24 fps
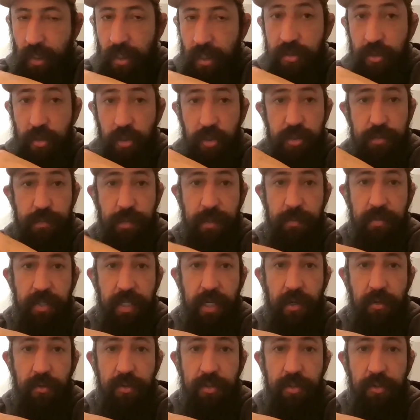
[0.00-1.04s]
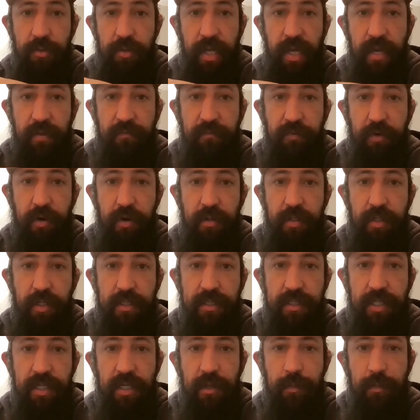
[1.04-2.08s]
And so there's people that will do that for
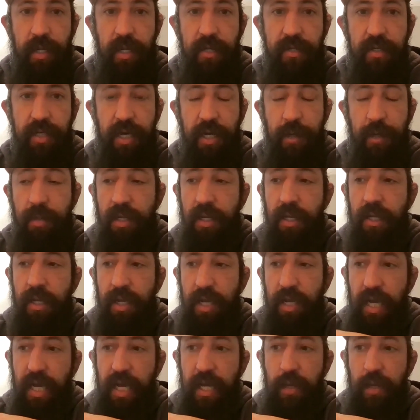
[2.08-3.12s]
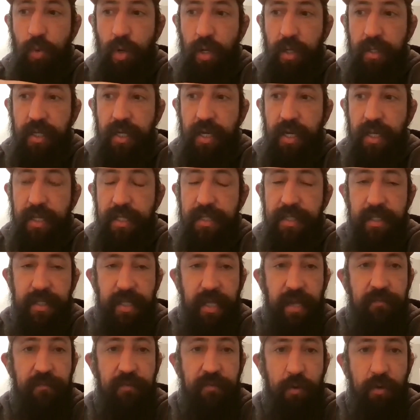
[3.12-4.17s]
extended amount of time. I had one guy that
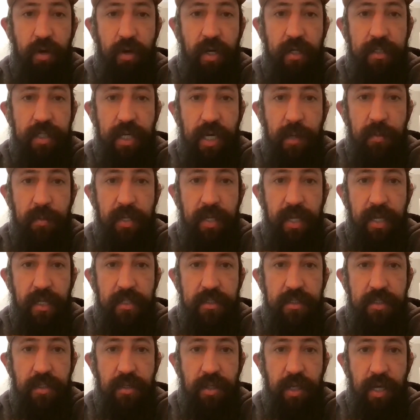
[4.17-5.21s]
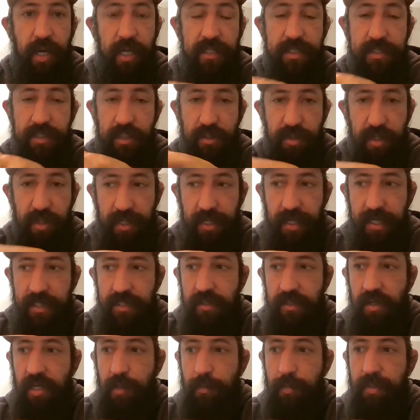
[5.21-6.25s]
did that for a long time, and he has. I still think he
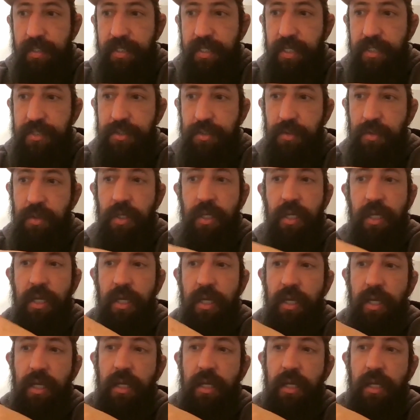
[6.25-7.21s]
has a lot of potential.